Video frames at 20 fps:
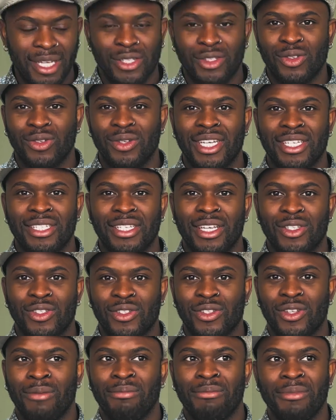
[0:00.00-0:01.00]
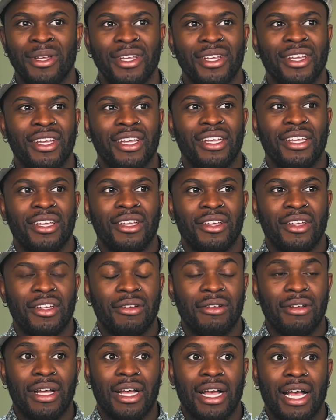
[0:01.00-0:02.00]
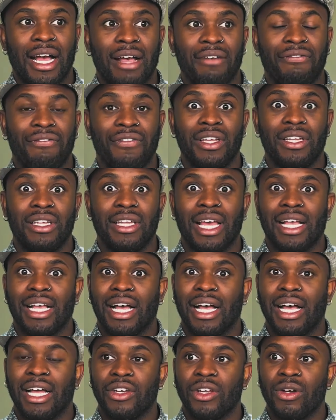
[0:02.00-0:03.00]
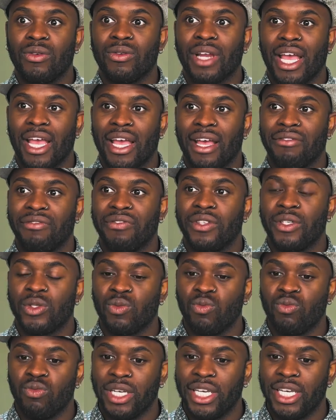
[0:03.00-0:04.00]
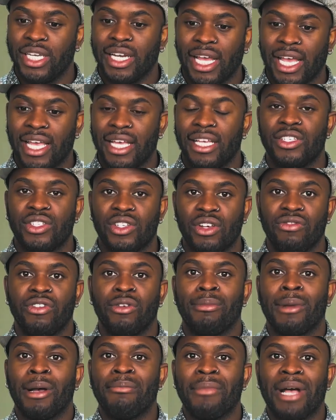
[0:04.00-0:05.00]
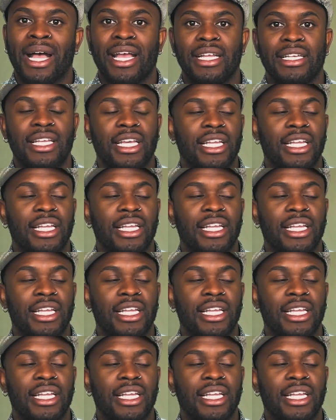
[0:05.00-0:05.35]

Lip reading: As soon as I stop, I feel like I don't have this weird haze over my mind